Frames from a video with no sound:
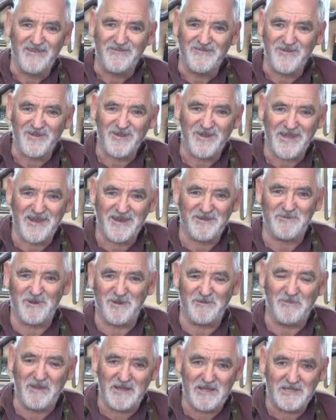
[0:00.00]
you look under
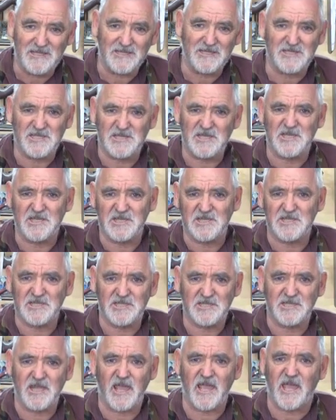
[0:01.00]
my benches,
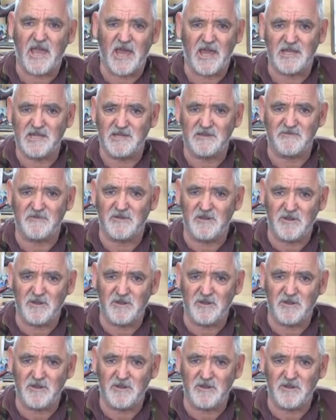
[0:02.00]
there's decades of